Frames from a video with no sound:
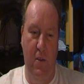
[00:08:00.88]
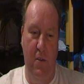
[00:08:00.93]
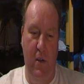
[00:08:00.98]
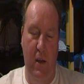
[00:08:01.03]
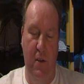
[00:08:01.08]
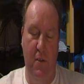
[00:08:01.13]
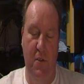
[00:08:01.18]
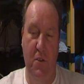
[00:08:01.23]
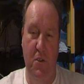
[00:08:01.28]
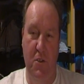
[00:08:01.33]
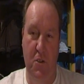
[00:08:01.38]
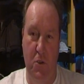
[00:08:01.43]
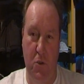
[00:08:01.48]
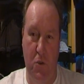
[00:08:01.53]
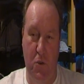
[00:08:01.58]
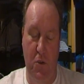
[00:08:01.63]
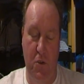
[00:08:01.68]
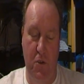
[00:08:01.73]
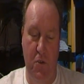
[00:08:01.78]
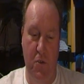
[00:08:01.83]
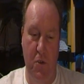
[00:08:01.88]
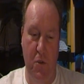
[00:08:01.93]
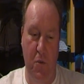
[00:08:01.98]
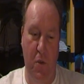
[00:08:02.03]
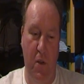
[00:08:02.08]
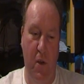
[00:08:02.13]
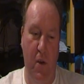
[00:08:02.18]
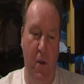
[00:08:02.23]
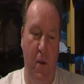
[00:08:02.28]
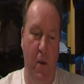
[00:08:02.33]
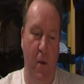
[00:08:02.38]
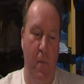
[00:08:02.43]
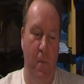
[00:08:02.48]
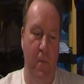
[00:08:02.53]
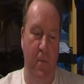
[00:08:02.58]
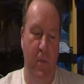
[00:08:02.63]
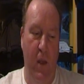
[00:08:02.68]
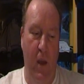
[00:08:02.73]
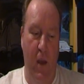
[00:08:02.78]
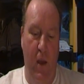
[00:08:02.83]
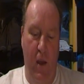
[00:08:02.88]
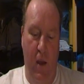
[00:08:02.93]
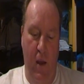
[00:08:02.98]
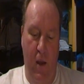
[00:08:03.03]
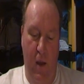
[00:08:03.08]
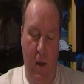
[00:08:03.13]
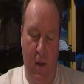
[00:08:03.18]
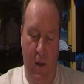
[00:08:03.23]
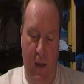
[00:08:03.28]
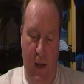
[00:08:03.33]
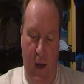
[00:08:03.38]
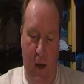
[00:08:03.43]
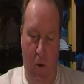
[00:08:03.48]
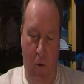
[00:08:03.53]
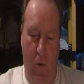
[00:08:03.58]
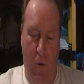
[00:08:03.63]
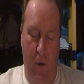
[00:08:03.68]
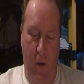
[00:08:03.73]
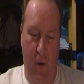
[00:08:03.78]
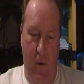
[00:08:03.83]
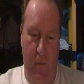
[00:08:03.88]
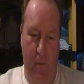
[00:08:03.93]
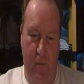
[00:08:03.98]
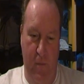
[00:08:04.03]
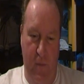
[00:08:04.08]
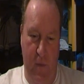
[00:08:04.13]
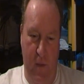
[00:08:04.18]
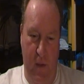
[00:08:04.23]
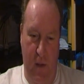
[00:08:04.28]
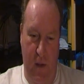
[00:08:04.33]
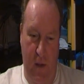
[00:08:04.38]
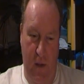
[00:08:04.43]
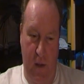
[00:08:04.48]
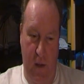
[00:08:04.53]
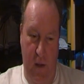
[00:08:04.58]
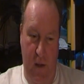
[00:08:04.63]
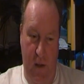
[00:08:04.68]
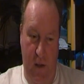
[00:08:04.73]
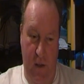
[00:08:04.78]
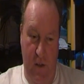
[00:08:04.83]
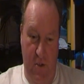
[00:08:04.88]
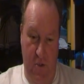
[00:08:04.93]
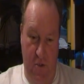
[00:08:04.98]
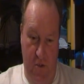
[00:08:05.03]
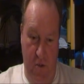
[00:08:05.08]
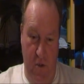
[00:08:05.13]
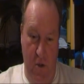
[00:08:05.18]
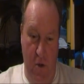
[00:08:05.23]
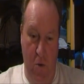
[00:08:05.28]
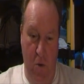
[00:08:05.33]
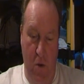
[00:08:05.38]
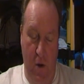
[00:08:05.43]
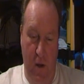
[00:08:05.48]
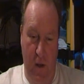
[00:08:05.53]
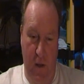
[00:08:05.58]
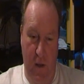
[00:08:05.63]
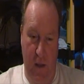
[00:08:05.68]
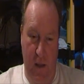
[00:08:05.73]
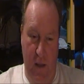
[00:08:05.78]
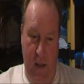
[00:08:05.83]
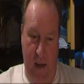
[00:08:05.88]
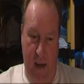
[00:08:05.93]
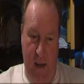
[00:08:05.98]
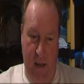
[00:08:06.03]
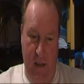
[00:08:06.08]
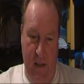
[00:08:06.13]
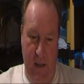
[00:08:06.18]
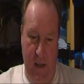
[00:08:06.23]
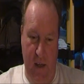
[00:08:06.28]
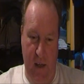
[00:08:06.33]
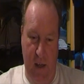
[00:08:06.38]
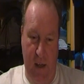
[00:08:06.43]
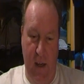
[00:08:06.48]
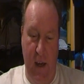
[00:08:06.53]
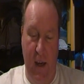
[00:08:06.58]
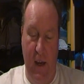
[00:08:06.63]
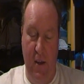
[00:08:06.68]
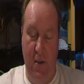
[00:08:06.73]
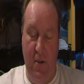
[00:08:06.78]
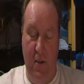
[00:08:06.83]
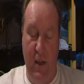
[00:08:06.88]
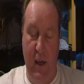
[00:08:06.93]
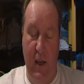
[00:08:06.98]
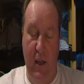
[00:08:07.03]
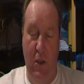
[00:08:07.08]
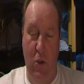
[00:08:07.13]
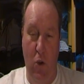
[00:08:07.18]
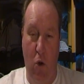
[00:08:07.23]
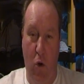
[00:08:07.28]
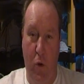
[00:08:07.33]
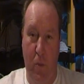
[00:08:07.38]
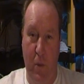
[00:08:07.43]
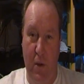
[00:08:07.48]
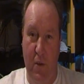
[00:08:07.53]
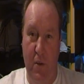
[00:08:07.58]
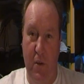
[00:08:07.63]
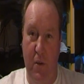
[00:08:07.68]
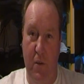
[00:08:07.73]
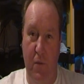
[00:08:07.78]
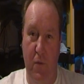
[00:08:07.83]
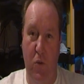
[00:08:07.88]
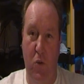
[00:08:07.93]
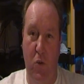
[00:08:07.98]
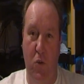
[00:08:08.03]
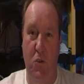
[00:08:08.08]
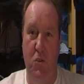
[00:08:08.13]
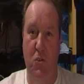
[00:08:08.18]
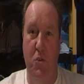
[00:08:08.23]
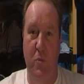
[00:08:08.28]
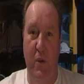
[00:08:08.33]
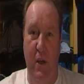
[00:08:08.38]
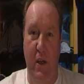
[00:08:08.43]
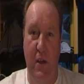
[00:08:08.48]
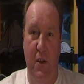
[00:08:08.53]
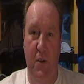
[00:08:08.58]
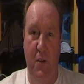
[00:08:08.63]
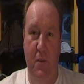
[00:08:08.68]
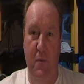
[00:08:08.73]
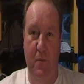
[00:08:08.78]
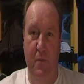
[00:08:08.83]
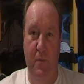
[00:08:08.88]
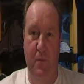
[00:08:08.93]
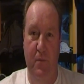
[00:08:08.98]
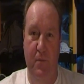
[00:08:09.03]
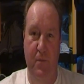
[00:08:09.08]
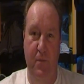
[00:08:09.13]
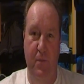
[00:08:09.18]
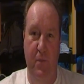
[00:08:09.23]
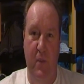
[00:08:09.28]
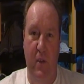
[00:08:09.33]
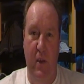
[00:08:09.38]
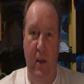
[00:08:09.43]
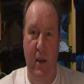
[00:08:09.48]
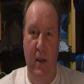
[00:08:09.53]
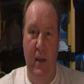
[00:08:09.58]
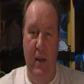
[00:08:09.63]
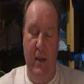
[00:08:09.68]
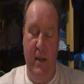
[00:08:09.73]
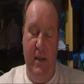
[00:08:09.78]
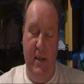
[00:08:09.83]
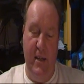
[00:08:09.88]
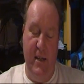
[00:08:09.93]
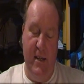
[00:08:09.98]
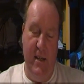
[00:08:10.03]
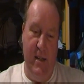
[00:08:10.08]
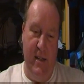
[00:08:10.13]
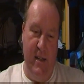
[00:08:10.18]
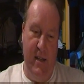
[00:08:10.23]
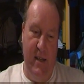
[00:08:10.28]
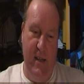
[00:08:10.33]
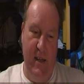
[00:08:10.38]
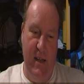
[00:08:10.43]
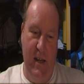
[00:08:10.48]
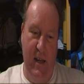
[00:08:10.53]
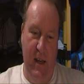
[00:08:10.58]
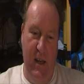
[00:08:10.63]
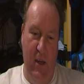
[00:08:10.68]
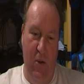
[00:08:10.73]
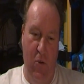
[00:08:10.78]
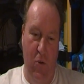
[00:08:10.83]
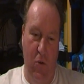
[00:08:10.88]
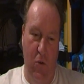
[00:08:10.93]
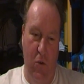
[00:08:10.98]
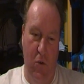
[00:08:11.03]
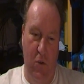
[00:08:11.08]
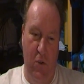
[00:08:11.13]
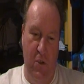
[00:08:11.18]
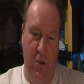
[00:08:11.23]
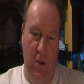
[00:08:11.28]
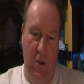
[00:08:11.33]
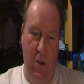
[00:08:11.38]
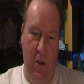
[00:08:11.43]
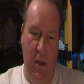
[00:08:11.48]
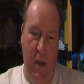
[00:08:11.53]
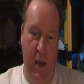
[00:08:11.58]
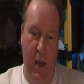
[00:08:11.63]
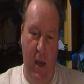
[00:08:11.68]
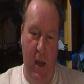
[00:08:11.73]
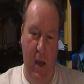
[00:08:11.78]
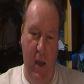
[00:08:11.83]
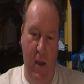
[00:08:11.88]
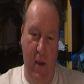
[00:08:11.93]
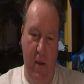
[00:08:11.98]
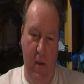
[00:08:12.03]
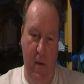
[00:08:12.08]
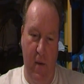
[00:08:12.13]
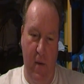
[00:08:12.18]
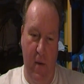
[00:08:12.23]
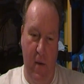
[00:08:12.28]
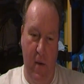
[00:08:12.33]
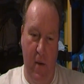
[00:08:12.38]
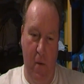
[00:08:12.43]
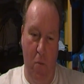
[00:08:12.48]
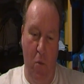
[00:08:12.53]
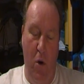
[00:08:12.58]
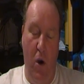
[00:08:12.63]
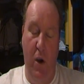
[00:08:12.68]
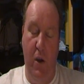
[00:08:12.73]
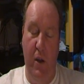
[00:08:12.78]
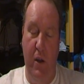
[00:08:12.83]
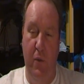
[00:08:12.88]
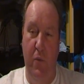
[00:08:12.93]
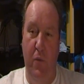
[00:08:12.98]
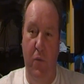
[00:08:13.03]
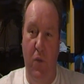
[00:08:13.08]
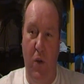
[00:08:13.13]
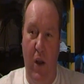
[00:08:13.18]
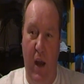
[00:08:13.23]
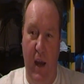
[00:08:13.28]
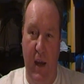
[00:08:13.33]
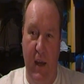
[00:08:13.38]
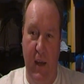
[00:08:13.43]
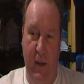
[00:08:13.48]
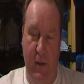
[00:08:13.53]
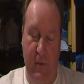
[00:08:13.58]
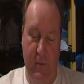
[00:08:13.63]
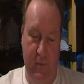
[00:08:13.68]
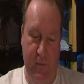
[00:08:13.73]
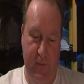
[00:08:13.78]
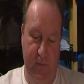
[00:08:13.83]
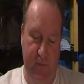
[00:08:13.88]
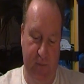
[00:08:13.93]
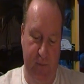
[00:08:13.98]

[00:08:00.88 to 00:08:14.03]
He tried to distort the truth. Now, it is true that the case lay dormant for some years until Margaret Fry